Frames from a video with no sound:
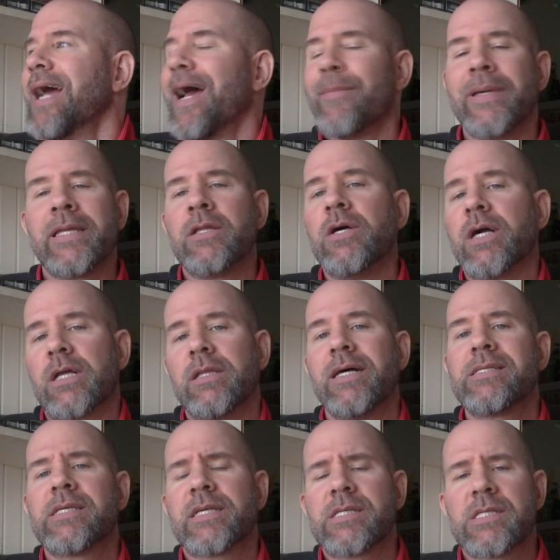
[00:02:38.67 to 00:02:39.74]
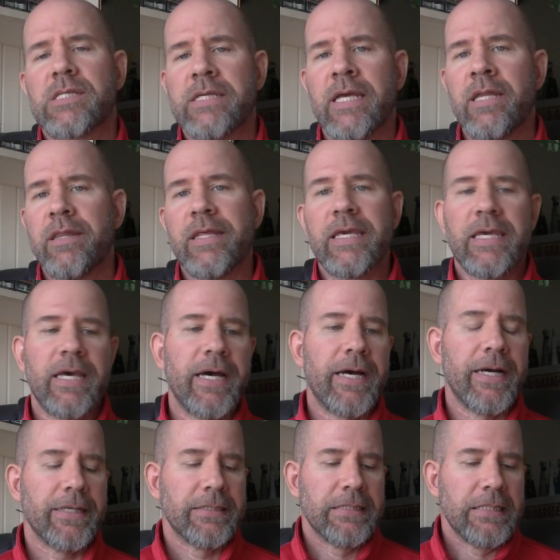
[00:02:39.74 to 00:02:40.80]
I mean, look, let's extend
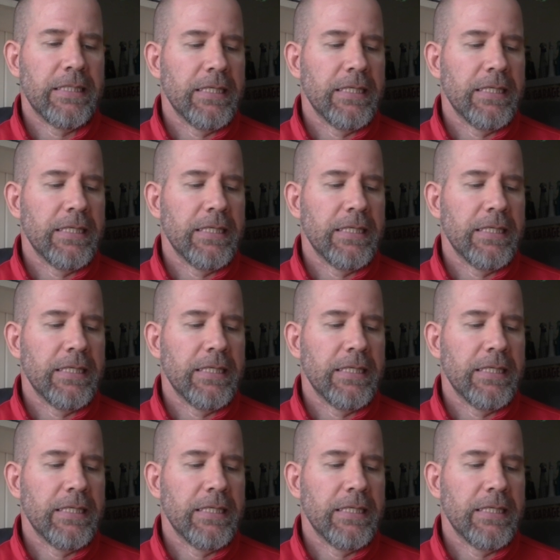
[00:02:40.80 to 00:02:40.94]
the